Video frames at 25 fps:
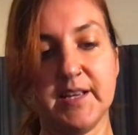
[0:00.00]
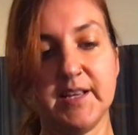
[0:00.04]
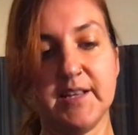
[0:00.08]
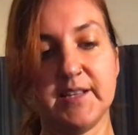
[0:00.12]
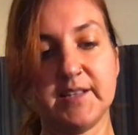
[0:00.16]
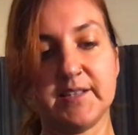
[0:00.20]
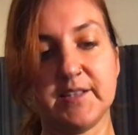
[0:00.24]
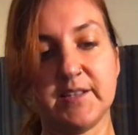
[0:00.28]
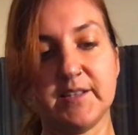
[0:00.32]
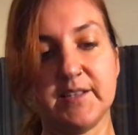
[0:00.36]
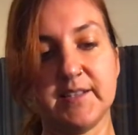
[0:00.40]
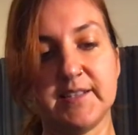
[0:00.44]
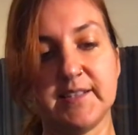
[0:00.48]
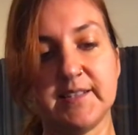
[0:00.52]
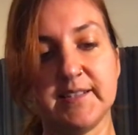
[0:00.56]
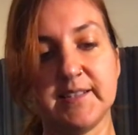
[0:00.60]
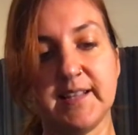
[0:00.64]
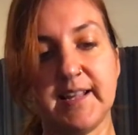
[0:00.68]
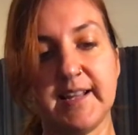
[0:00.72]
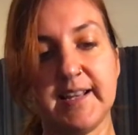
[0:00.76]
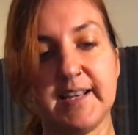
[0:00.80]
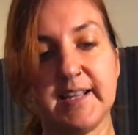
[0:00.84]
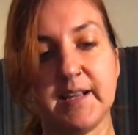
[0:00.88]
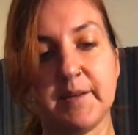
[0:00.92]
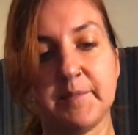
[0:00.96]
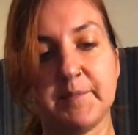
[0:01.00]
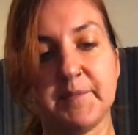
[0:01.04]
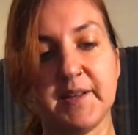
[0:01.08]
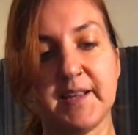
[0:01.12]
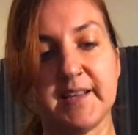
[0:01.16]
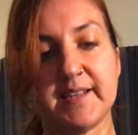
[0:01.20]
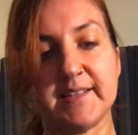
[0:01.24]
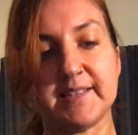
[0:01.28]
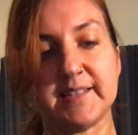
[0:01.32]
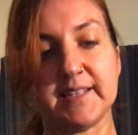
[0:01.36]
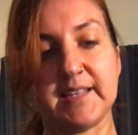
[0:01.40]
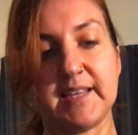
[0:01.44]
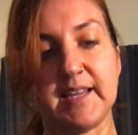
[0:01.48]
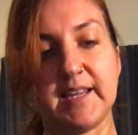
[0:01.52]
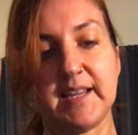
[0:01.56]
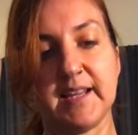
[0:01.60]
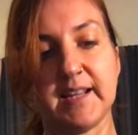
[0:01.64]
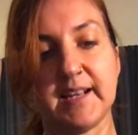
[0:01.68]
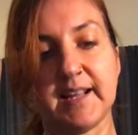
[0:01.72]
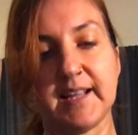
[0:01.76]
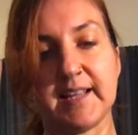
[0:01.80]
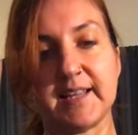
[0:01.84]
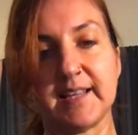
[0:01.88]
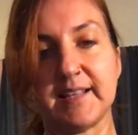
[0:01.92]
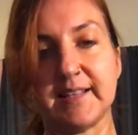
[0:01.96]
So this is lighting up nicely,
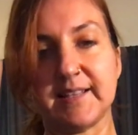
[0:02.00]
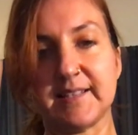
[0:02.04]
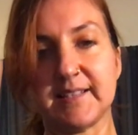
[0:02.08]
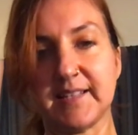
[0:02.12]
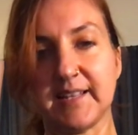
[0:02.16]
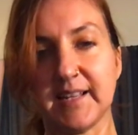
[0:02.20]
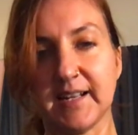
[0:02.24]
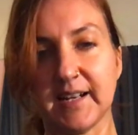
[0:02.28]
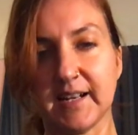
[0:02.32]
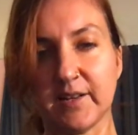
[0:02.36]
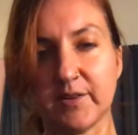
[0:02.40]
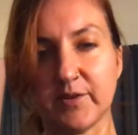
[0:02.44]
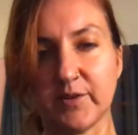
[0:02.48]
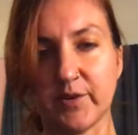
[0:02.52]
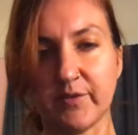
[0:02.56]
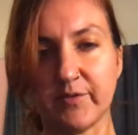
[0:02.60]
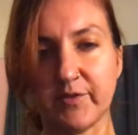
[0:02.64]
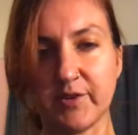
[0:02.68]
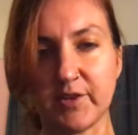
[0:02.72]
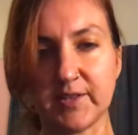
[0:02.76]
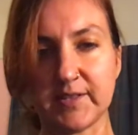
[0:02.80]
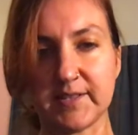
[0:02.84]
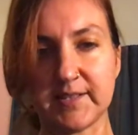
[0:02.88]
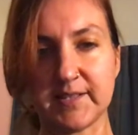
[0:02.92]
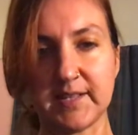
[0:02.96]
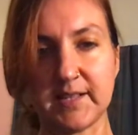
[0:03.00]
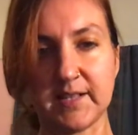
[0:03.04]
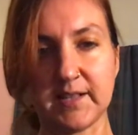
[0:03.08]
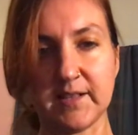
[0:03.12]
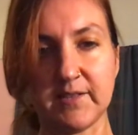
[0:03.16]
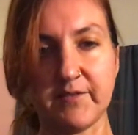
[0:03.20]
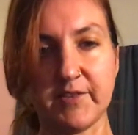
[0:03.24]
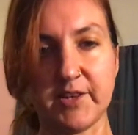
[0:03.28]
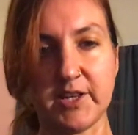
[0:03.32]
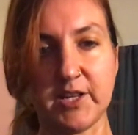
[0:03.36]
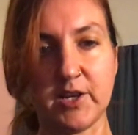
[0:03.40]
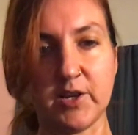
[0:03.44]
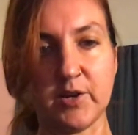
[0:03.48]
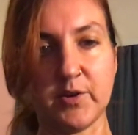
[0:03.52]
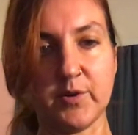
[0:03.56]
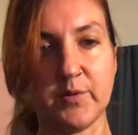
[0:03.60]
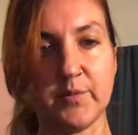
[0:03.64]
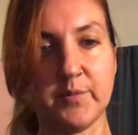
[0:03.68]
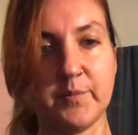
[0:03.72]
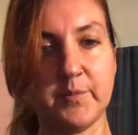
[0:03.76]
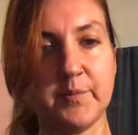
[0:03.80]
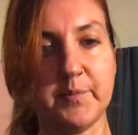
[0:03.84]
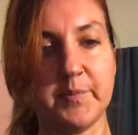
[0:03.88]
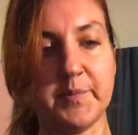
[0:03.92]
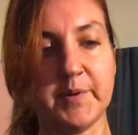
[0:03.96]
and I can see it. I don't know if you can see in the video,
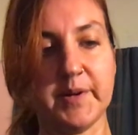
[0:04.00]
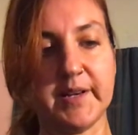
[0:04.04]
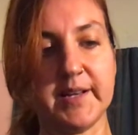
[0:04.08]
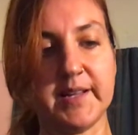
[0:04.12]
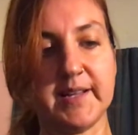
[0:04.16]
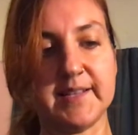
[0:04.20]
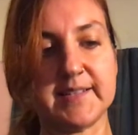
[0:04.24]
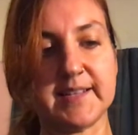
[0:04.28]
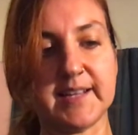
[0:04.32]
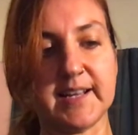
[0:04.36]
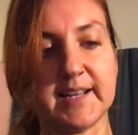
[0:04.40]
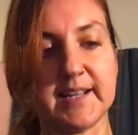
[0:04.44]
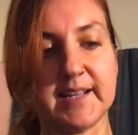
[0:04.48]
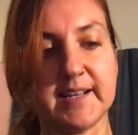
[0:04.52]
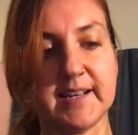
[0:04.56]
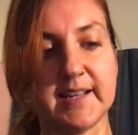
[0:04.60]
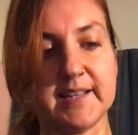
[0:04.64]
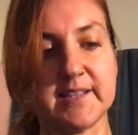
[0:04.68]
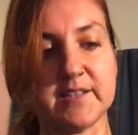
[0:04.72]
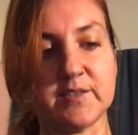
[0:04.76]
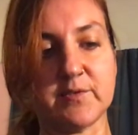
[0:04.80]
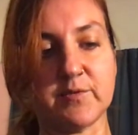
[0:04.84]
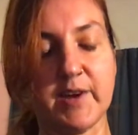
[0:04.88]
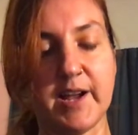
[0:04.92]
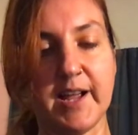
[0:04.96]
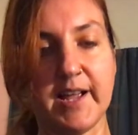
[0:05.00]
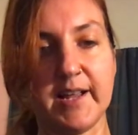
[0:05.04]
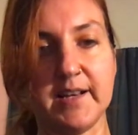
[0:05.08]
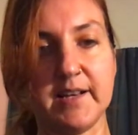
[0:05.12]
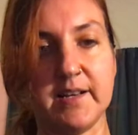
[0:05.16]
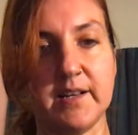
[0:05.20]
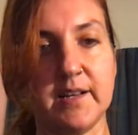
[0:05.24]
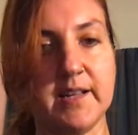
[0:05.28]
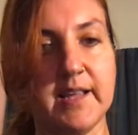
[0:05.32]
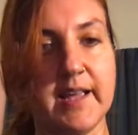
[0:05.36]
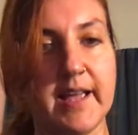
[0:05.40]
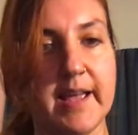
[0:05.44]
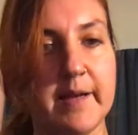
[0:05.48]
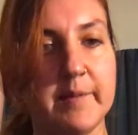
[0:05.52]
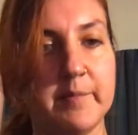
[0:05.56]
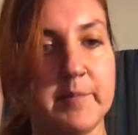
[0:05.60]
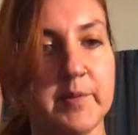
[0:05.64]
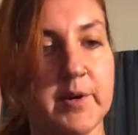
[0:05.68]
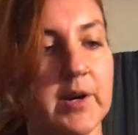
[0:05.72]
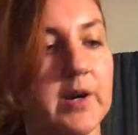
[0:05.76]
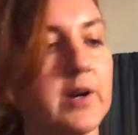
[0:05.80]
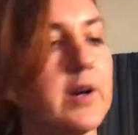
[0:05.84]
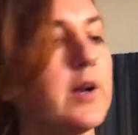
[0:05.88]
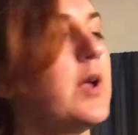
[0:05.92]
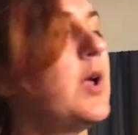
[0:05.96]
but it's getting a nice red
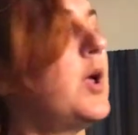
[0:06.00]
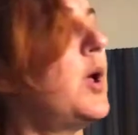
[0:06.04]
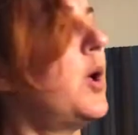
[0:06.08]
ember.